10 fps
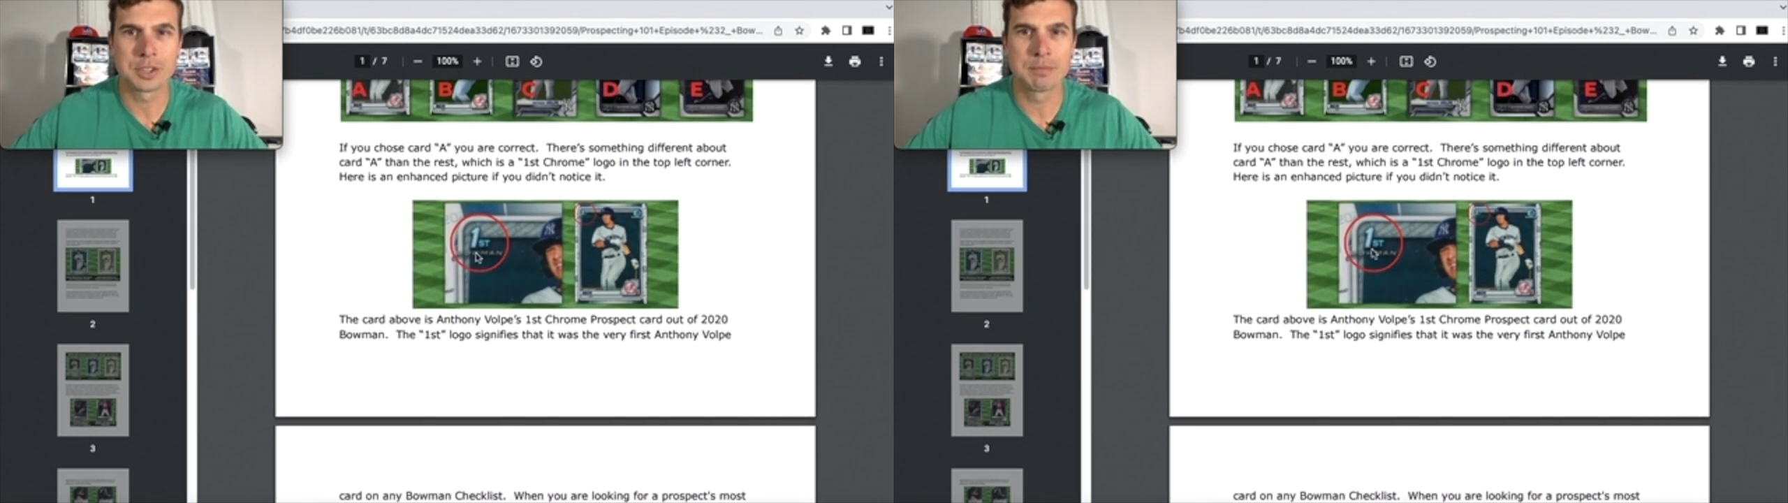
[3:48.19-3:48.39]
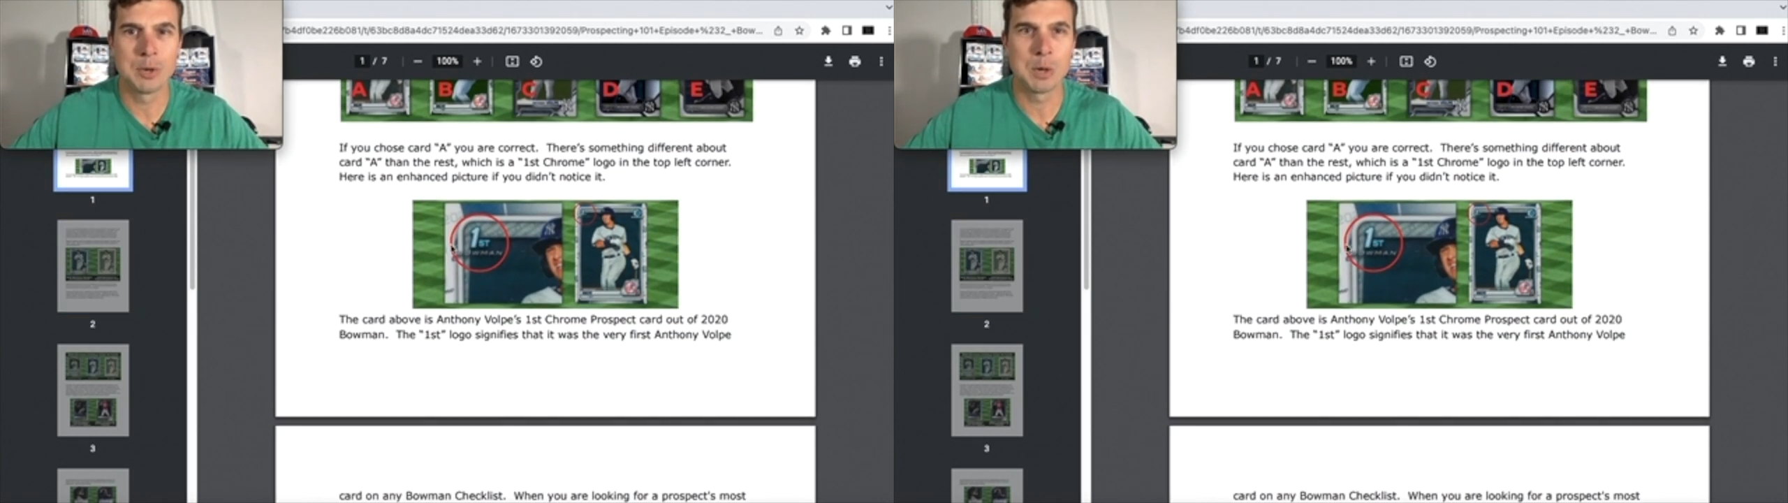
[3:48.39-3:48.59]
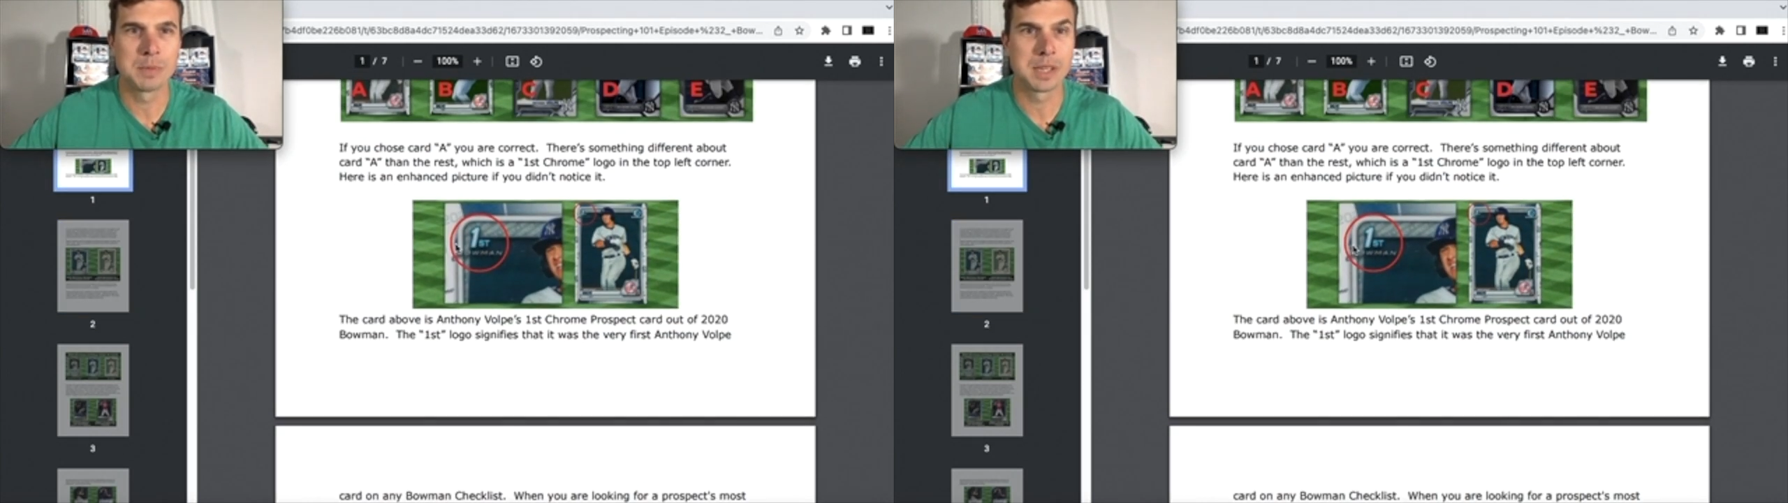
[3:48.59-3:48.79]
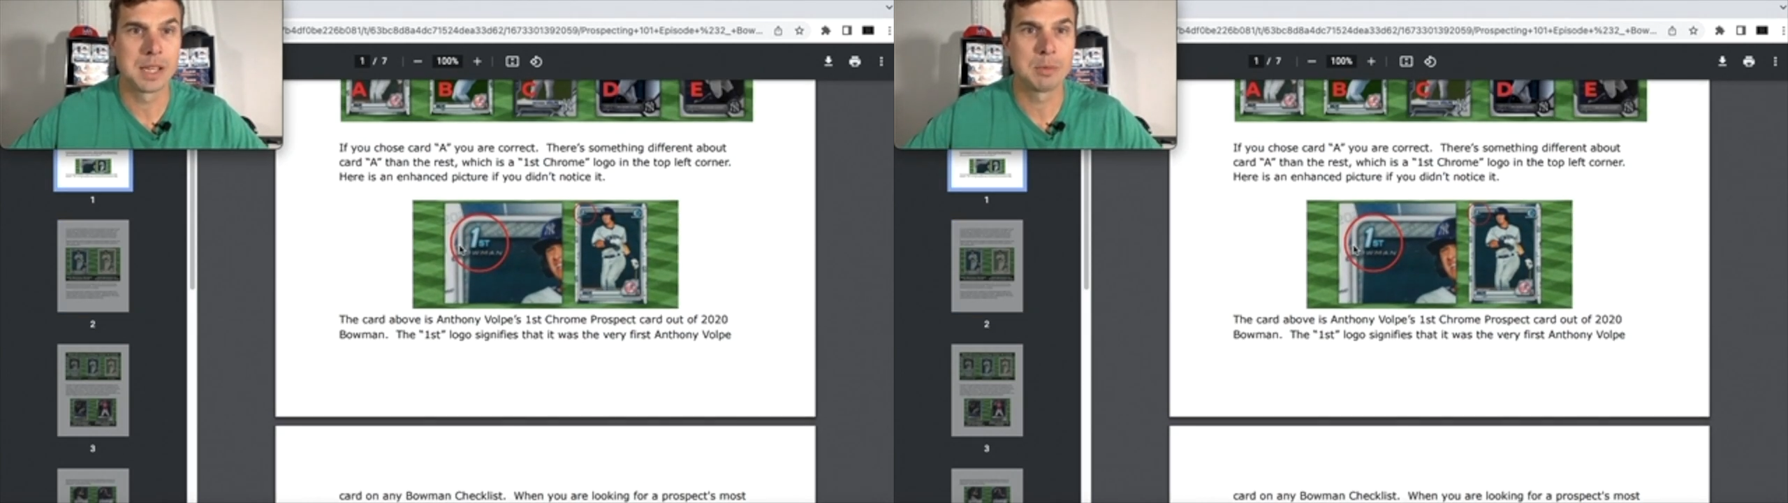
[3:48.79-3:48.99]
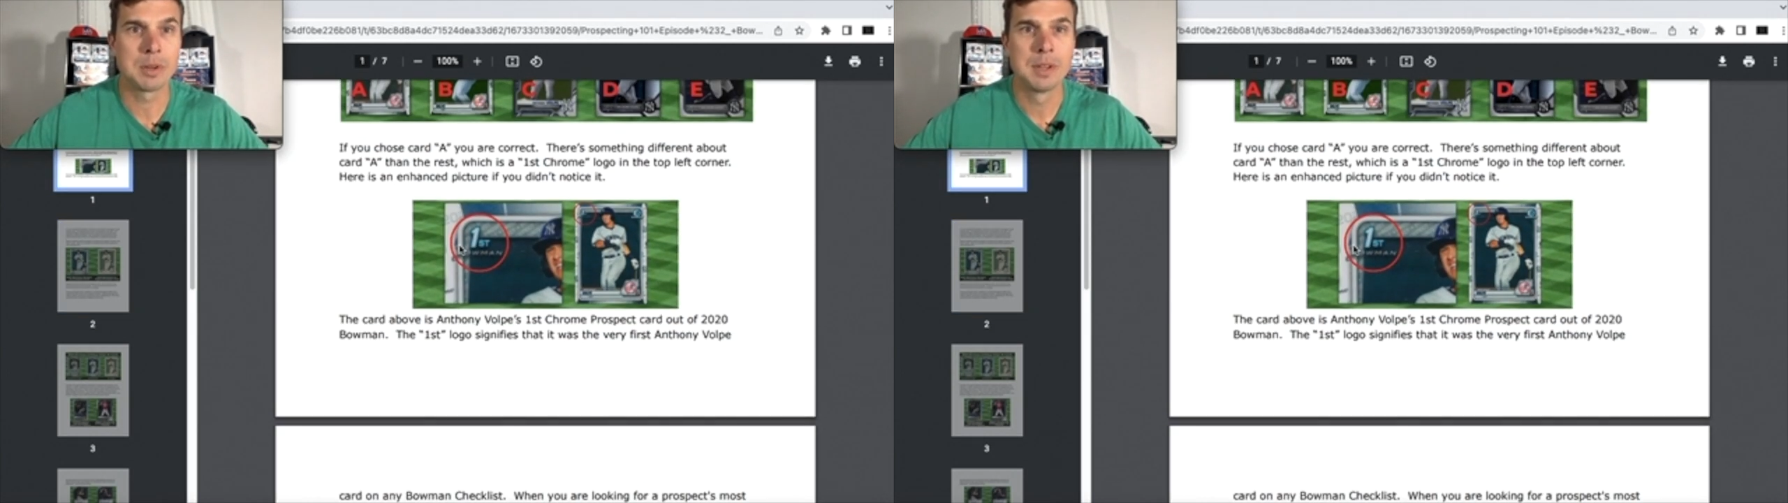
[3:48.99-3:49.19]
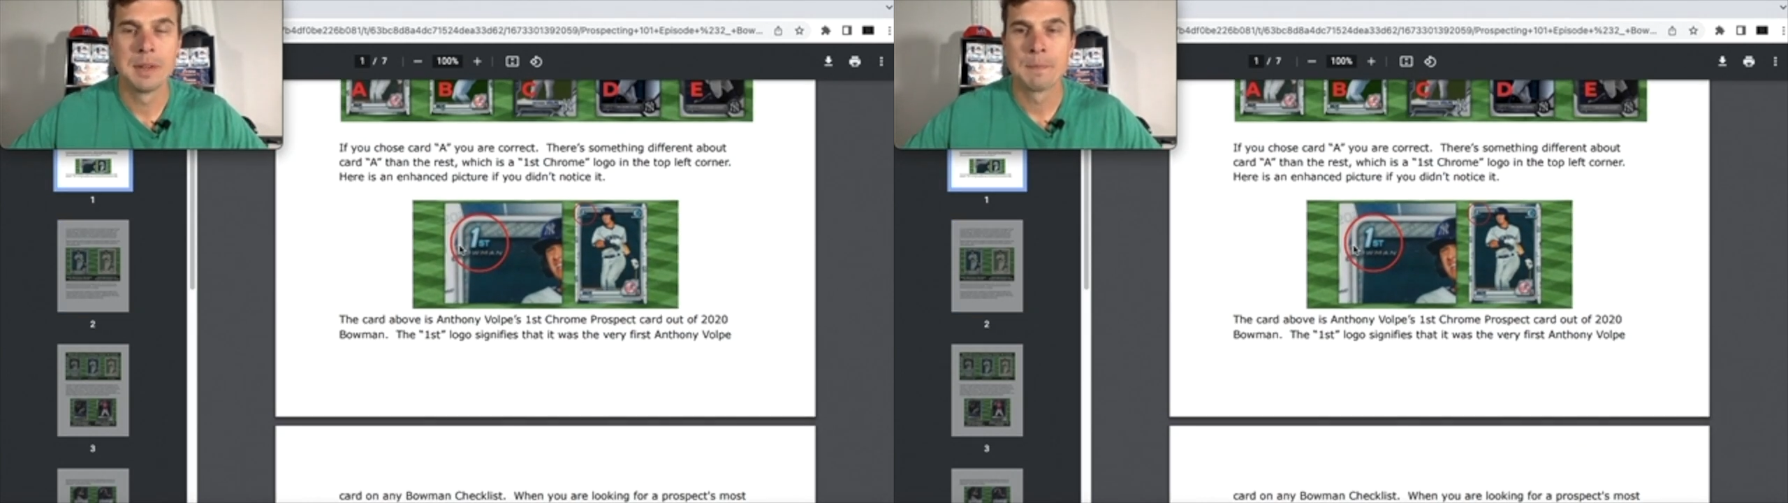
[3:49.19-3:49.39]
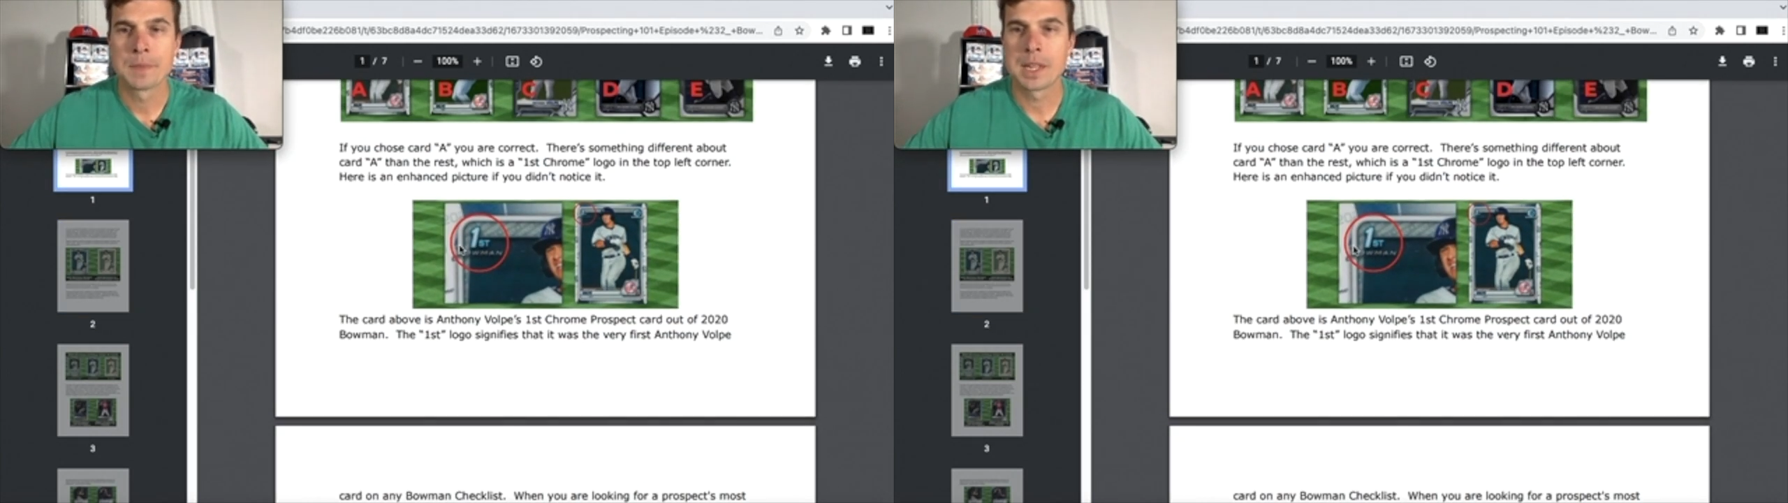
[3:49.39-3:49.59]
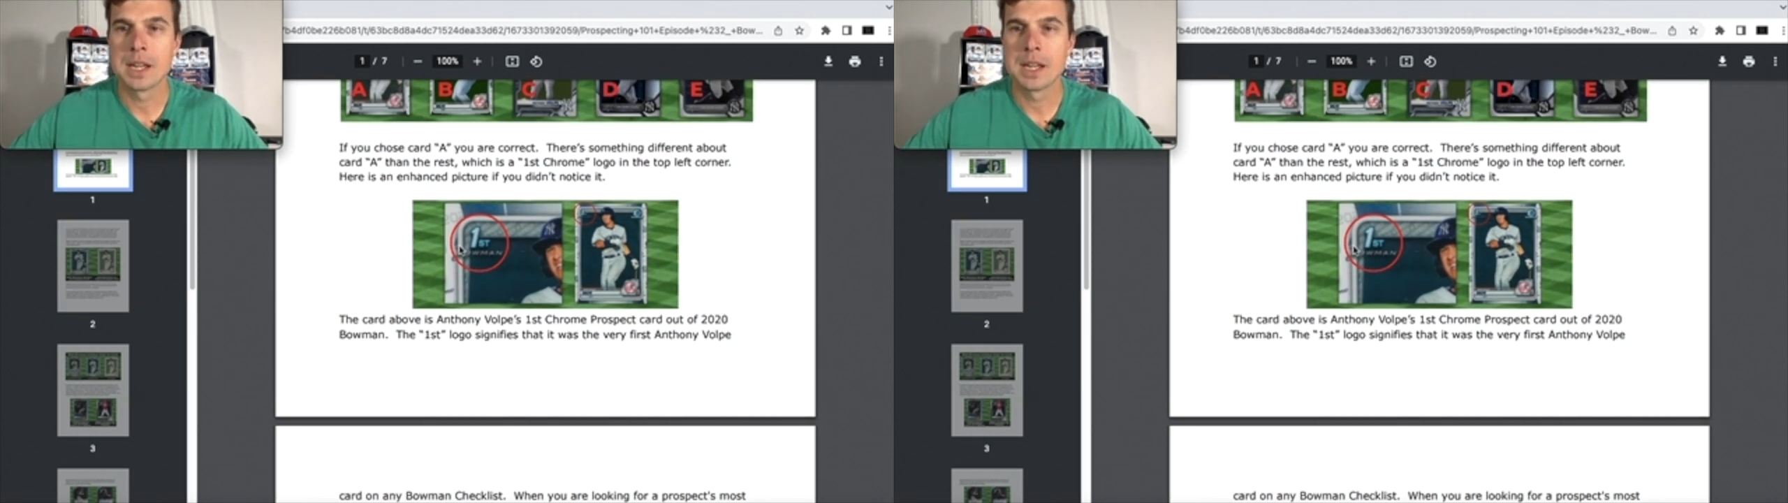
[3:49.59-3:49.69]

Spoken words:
Bowman label that